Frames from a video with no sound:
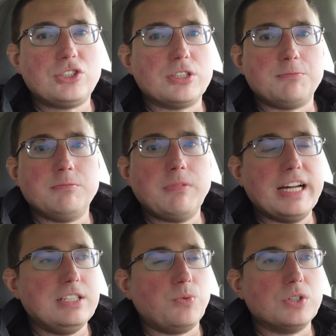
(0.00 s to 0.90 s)
It's just
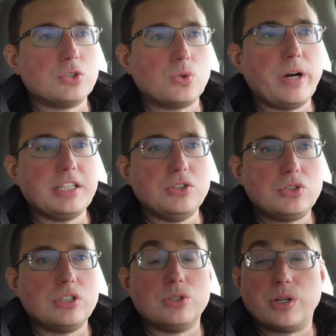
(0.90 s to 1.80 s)
I wasn't quite
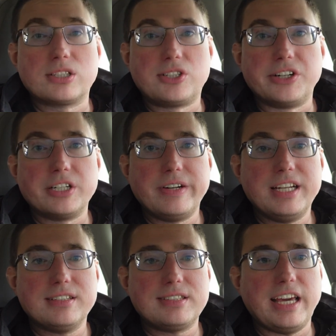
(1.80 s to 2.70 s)
used to the truck's turning
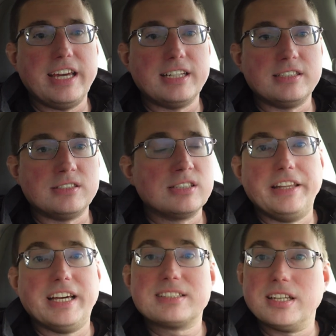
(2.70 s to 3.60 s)
radius, and
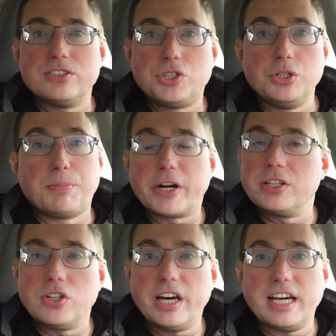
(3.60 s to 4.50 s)
the exit to the
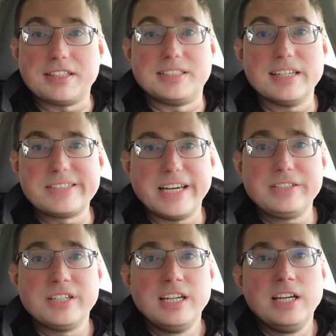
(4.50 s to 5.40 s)
parking lot at the test site